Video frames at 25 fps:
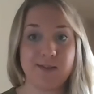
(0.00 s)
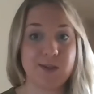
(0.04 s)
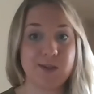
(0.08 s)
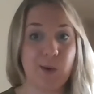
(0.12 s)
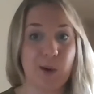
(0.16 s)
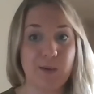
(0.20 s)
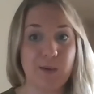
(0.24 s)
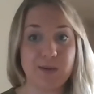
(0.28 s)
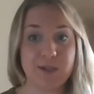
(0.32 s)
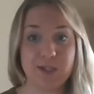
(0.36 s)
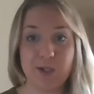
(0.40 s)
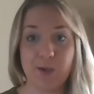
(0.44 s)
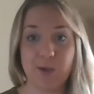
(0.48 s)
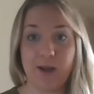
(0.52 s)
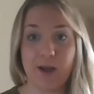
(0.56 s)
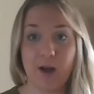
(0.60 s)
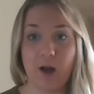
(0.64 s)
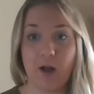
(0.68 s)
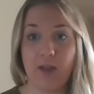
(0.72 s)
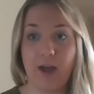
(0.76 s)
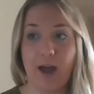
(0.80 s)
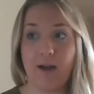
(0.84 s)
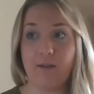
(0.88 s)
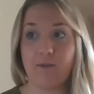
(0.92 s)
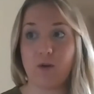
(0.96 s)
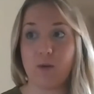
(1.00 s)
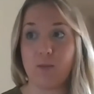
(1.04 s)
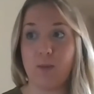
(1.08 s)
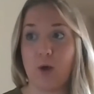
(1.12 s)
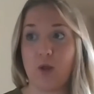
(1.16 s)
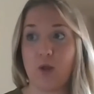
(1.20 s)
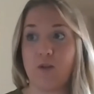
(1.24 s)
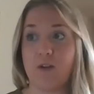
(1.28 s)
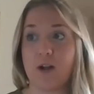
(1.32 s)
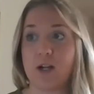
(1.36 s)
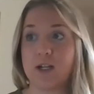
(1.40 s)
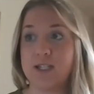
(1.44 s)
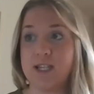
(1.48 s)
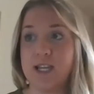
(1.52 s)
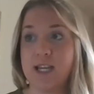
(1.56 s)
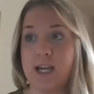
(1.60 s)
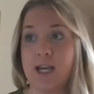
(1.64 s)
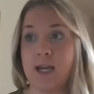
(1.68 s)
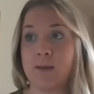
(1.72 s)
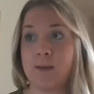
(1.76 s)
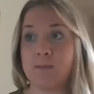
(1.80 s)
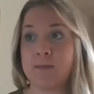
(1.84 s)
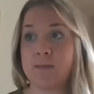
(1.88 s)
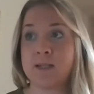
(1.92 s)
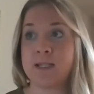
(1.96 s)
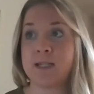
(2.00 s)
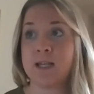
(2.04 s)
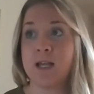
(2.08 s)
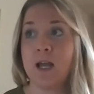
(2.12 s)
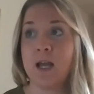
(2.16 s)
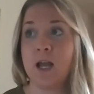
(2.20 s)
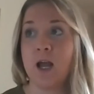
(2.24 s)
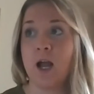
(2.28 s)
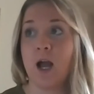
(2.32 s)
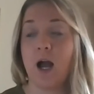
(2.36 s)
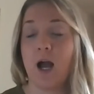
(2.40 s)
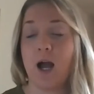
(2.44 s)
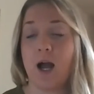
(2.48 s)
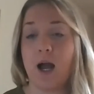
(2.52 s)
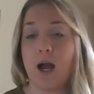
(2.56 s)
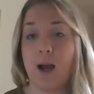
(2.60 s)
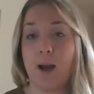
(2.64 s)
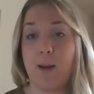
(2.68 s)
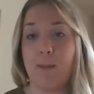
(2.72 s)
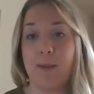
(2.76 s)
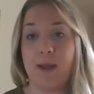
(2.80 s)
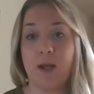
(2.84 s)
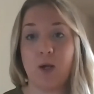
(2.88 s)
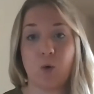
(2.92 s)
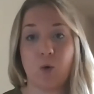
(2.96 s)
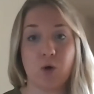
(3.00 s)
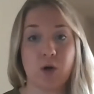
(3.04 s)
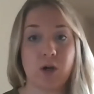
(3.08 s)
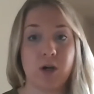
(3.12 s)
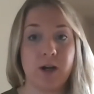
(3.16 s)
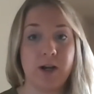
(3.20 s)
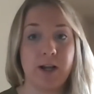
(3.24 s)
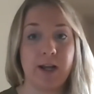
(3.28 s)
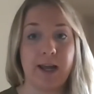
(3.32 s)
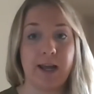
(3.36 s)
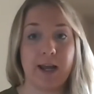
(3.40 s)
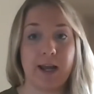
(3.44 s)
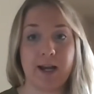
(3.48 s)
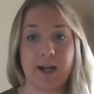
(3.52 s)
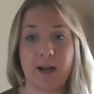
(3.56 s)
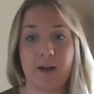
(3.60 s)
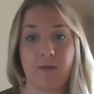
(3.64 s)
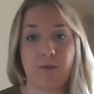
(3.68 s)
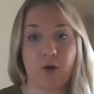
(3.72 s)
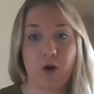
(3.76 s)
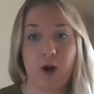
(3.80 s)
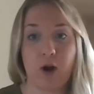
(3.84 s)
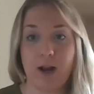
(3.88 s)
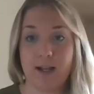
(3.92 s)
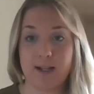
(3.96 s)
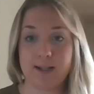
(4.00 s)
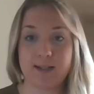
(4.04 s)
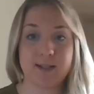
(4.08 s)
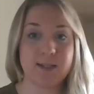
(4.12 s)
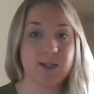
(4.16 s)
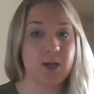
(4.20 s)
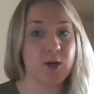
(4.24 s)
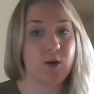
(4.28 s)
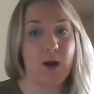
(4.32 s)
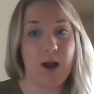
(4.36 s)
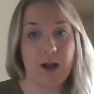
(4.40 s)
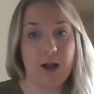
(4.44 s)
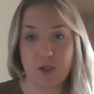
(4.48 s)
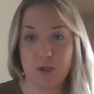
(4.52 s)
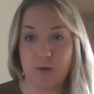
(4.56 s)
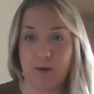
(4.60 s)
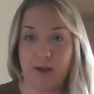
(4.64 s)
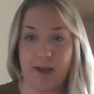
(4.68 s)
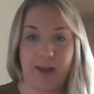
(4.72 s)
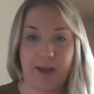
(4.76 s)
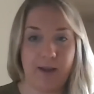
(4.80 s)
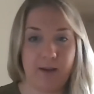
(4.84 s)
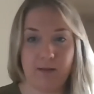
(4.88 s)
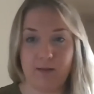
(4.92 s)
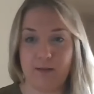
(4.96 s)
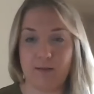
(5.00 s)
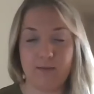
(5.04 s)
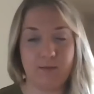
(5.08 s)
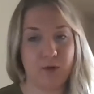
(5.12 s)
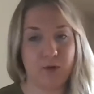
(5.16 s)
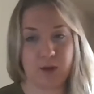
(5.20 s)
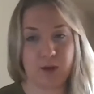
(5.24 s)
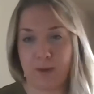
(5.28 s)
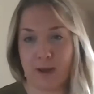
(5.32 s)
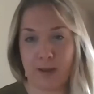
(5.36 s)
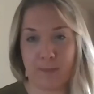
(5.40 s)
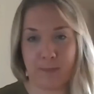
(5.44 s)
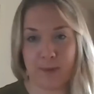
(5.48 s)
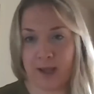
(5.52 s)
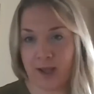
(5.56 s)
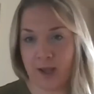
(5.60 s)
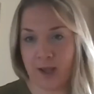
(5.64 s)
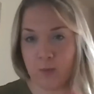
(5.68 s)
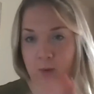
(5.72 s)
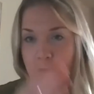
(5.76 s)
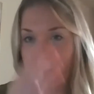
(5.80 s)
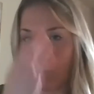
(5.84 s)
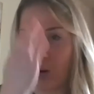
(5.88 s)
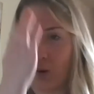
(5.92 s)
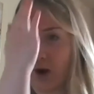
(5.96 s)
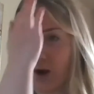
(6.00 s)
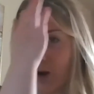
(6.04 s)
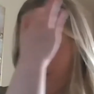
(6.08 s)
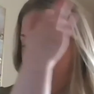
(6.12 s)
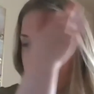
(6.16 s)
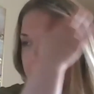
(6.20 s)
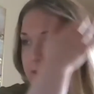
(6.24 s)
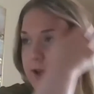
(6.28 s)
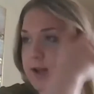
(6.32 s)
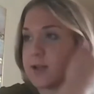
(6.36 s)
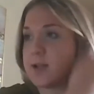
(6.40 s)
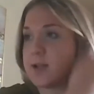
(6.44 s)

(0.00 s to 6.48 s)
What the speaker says: So I was doing all that for both of our teams in order to get enough credits to graduate with my PE requirement.